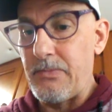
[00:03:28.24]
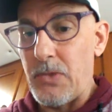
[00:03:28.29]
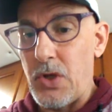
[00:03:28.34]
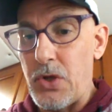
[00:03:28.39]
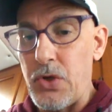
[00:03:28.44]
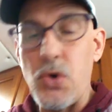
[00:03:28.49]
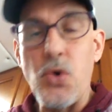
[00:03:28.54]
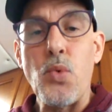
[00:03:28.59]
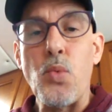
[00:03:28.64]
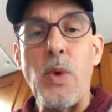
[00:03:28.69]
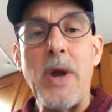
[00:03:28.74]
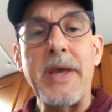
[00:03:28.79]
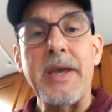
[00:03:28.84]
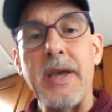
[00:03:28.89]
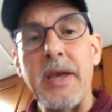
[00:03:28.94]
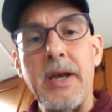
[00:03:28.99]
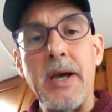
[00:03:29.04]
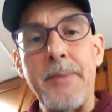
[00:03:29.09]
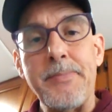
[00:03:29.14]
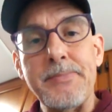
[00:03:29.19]
you're
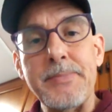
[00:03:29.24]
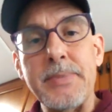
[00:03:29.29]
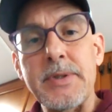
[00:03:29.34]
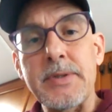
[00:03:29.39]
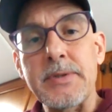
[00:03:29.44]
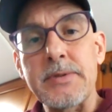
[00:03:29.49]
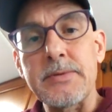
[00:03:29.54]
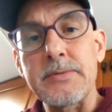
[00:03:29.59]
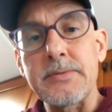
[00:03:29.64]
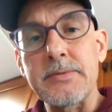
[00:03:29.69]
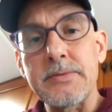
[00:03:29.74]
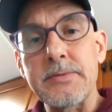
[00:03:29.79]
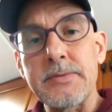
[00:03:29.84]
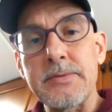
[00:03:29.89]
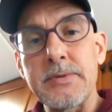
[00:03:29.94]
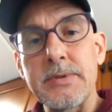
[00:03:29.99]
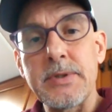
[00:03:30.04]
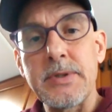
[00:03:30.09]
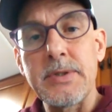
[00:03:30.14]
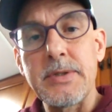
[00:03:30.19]
waking up.
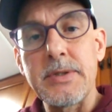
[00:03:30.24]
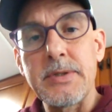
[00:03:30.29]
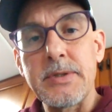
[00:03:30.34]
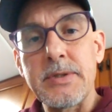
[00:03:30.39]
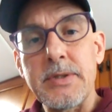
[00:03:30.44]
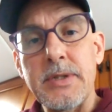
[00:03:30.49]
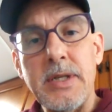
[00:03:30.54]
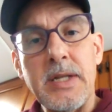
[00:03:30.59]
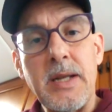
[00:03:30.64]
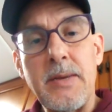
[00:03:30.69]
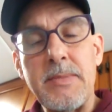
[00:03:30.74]
And